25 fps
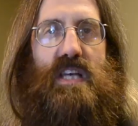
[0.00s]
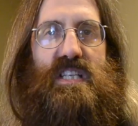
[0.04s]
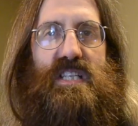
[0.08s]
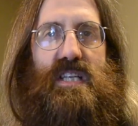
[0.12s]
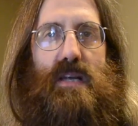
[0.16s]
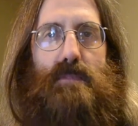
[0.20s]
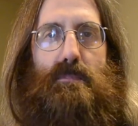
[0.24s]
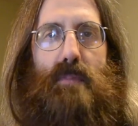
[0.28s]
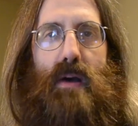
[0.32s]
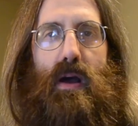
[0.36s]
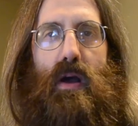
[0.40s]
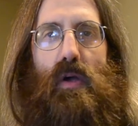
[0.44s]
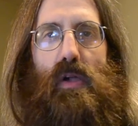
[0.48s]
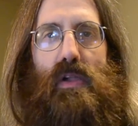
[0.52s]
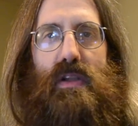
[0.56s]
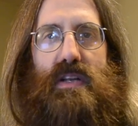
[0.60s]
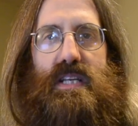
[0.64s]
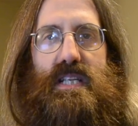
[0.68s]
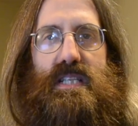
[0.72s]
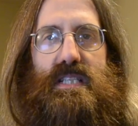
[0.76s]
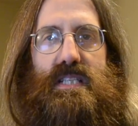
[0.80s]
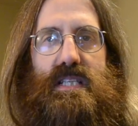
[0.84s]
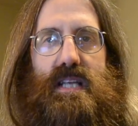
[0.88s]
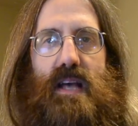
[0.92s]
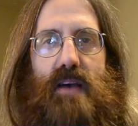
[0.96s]
Some
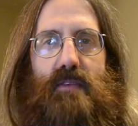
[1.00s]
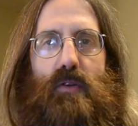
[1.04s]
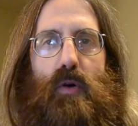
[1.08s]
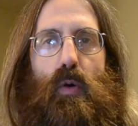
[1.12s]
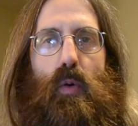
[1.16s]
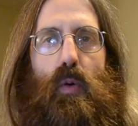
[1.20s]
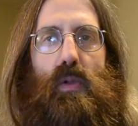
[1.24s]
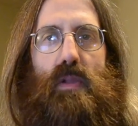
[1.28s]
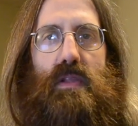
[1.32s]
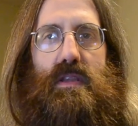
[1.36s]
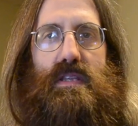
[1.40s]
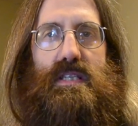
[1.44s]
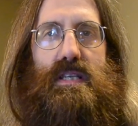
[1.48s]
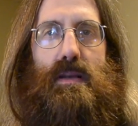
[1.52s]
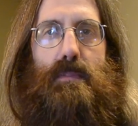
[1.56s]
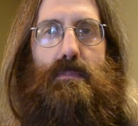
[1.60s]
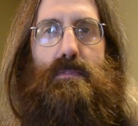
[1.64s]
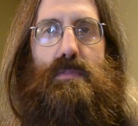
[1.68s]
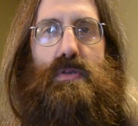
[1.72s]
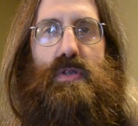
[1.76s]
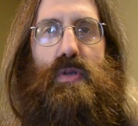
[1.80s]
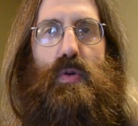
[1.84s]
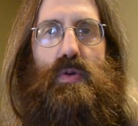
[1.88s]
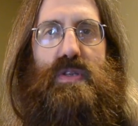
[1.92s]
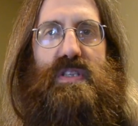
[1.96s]
biologists have called some
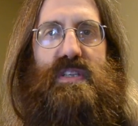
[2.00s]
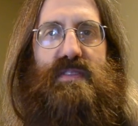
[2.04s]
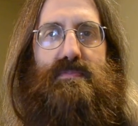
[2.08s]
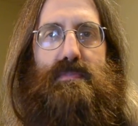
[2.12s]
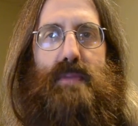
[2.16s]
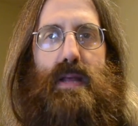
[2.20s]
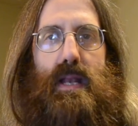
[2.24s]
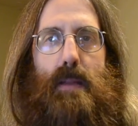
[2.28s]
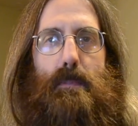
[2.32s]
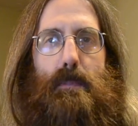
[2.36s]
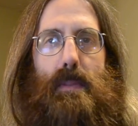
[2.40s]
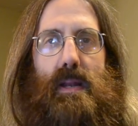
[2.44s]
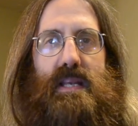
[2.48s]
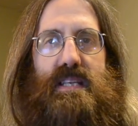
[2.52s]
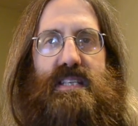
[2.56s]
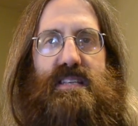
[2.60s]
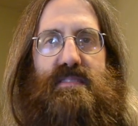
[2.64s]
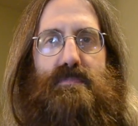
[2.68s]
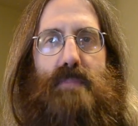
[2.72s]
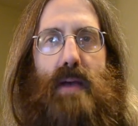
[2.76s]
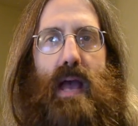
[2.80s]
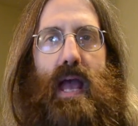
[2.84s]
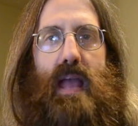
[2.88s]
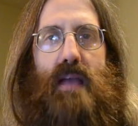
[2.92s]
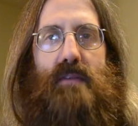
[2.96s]
sorts of
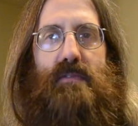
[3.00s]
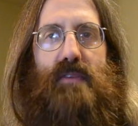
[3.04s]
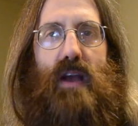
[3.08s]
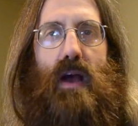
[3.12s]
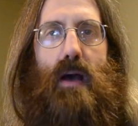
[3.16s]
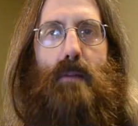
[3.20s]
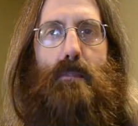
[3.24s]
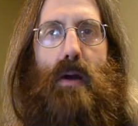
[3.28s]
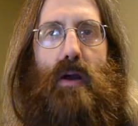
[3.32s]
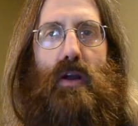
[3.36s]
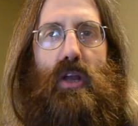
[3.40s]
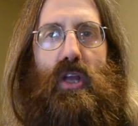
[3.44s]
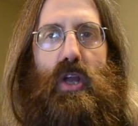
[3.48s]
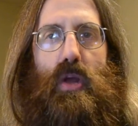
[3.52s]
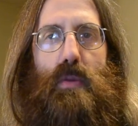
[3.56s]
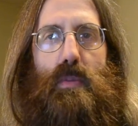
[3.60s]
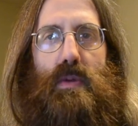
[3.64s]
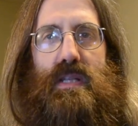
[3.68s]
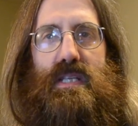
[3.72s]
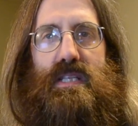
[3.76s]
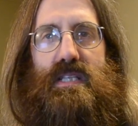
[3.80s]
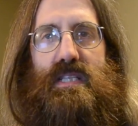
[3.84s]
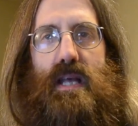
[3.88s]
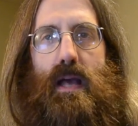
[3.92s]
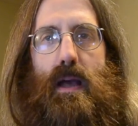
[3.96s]
manipulative behaviour among
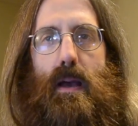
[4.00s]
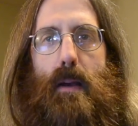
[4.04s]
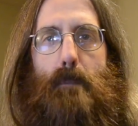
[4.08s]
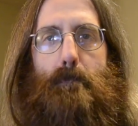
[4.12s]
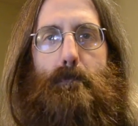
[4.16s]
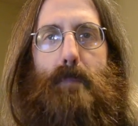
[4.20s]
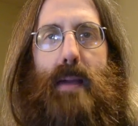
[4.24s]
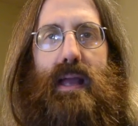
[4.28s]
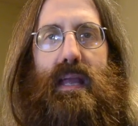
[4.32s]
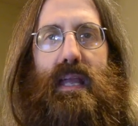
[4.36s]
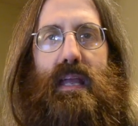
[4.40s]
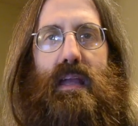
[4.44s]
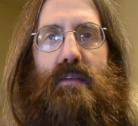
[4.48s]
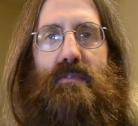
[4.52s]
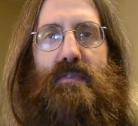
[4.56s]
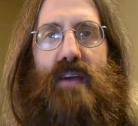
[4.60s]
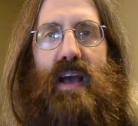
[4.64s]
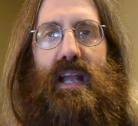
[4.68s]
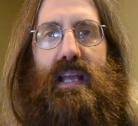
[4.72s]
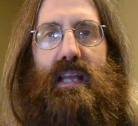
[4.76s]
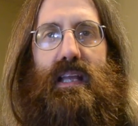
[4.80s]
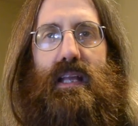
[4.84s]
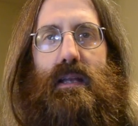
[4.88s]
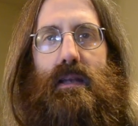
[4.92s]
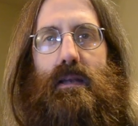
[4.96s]
humans
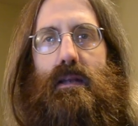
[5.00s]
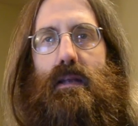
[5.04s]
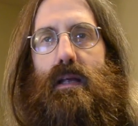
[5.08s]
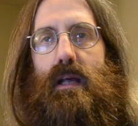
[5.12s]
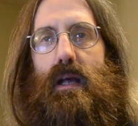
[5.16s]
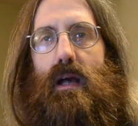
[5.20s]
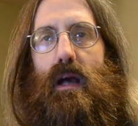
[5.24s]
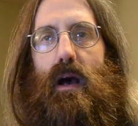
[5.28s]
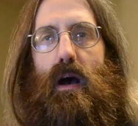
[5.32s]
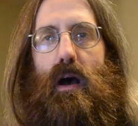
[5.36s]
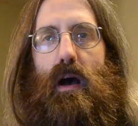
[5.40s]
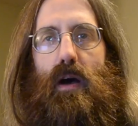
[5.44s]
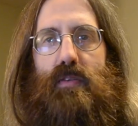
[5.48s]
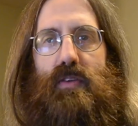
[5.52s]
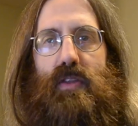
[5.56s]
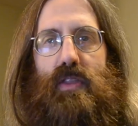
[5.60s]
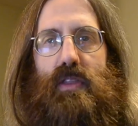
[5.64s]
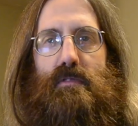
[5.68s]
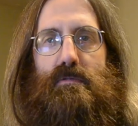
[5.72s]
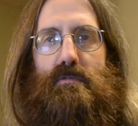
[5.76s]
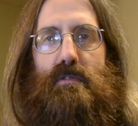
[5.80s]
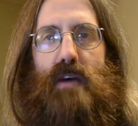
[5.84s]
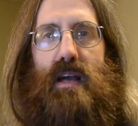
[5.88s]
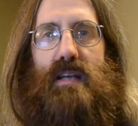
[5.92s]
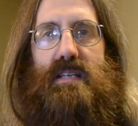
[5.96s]
Machiavellian, after
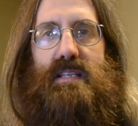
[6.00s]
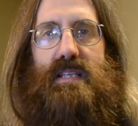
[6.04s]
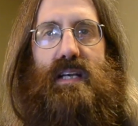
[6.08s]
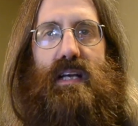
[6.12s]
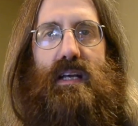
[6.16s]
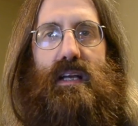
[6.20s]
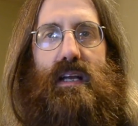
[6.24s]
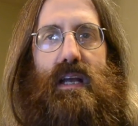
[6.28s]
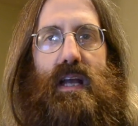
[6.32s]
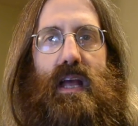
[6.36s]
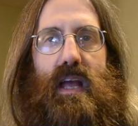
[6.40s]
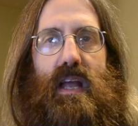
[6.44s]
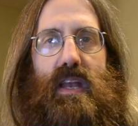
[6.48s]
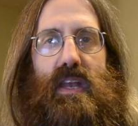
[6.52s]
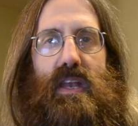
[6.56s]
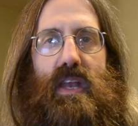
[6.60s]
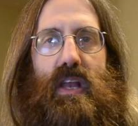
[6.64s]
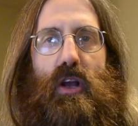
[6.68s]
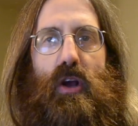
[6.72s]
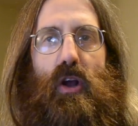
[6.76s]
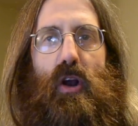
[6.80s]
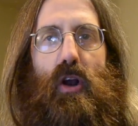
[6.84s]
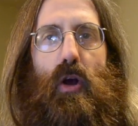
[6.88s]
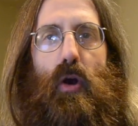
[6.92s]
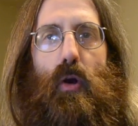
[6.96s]
the writer
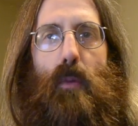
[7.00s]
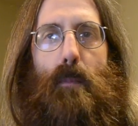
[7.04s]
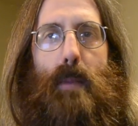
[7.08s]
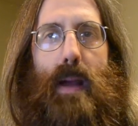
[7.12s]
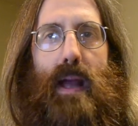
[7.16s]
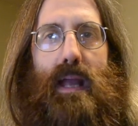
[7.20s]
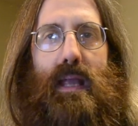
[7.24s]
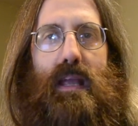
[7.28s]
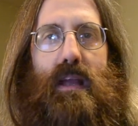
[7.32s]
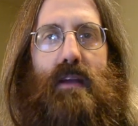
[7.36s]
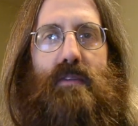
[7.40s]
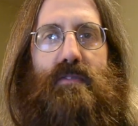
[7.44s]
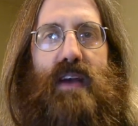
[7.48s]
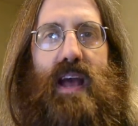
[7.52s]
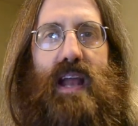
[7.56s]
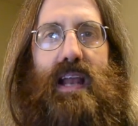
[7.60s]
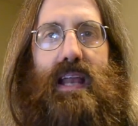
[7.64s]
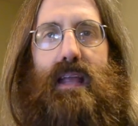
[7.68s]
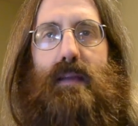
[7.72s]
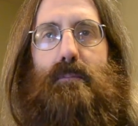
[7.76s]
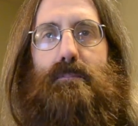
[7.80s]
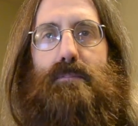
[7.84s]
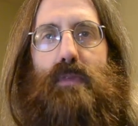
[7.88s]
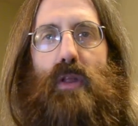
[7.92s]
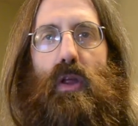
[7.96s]
Niccolò
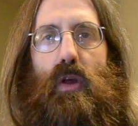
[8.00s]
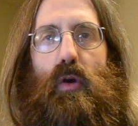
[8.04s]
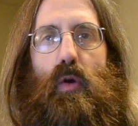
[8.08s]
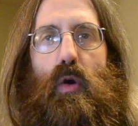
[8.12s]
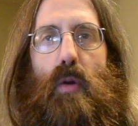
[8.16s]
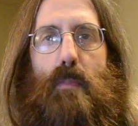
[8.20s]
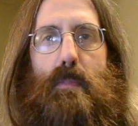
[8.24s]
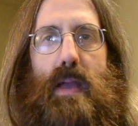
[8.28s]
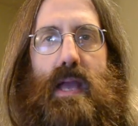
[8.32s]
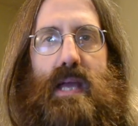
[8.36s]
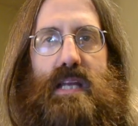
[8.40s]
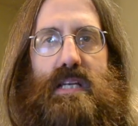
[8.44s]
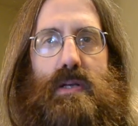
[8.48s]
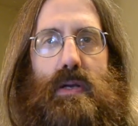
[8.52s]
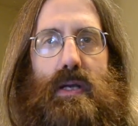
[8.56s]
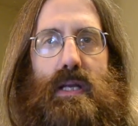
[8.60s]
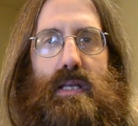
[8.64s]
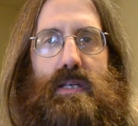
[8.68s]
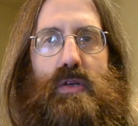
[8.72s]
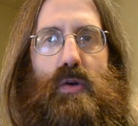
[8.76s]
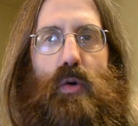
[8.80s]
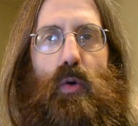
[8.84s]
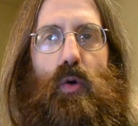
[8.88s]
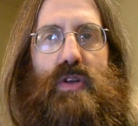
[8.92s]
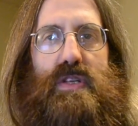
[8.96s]
Machiavelli, who appeared to
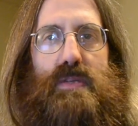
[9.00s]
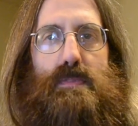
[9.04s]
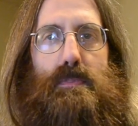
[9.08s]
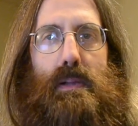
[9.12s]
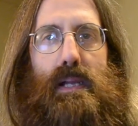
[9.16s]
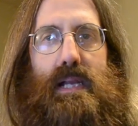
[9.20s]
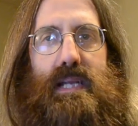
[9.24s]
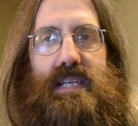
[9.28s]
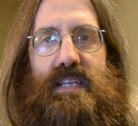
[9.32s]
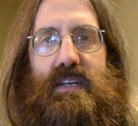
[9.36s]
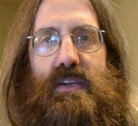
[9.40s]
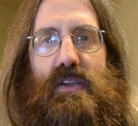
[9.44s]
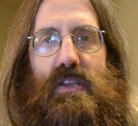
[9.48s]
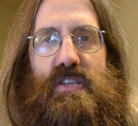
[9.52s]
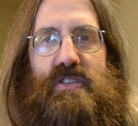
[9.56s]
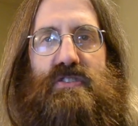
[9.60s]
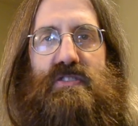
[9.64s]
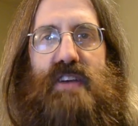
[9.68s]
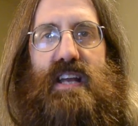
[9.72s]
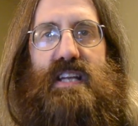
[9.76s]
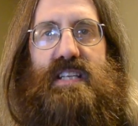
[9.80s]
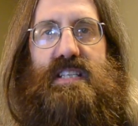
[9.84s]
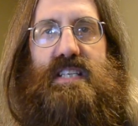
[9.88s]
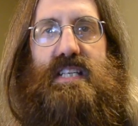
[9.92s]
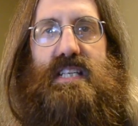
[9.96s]
endorse political
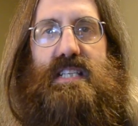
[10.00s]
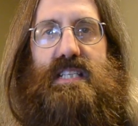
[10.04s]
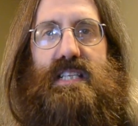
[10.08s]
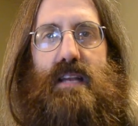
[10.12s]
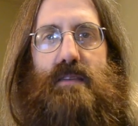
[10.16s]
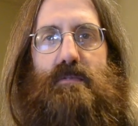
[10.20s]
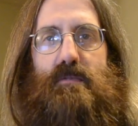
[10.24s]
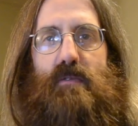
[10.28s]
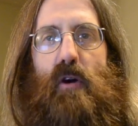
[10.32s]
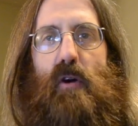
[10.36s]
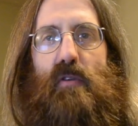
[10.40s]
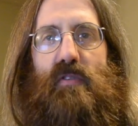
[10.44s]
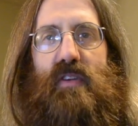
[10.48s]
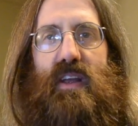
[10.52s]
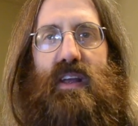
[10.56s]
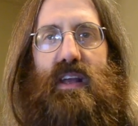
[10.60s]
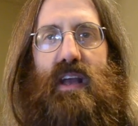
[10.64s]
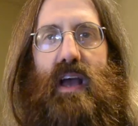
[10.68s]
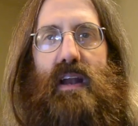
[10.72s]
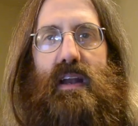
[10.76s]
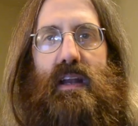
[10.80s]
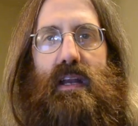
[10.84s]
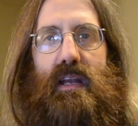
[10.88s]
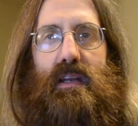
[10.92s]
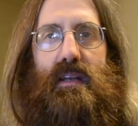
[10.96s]
strategies involving
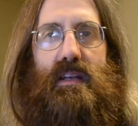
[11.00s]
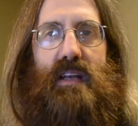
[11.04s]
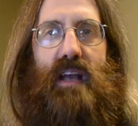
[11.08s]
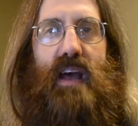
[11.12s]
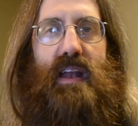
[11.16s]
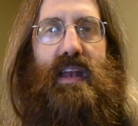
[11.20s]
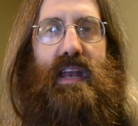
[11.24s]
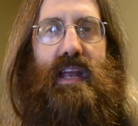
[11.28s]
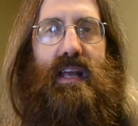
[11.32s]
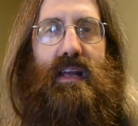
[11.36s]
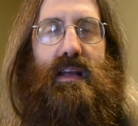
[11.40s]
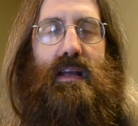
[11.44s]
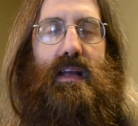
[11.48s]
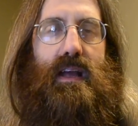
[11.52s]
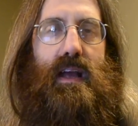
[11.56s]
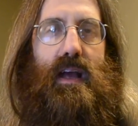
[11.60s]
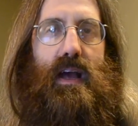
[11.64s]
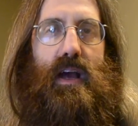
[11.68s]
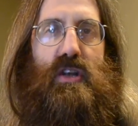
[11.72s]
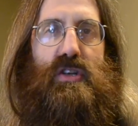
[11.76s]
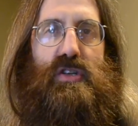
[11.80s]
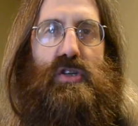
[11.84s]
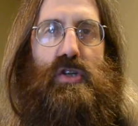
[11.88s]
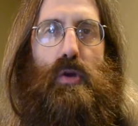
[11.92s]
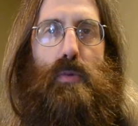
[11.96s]
cunning, cunning
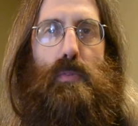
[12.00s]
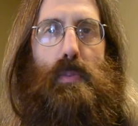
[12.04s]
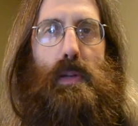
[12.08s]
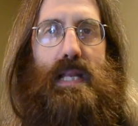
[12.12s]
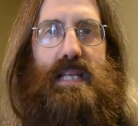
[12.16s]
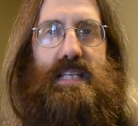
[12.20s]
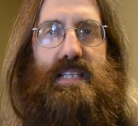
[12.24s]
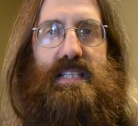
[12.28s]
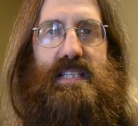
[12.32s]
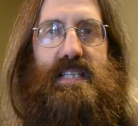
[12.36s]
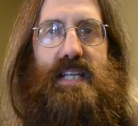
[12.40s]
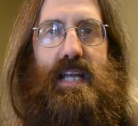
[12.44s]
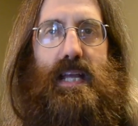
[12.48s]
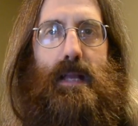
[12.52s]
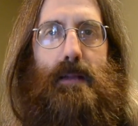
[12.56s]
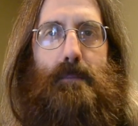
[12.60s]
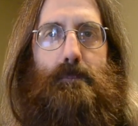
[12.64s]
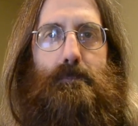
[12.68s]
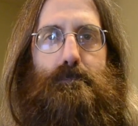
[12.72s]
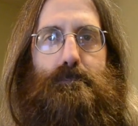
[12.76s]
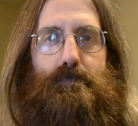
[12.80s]
and duplicity.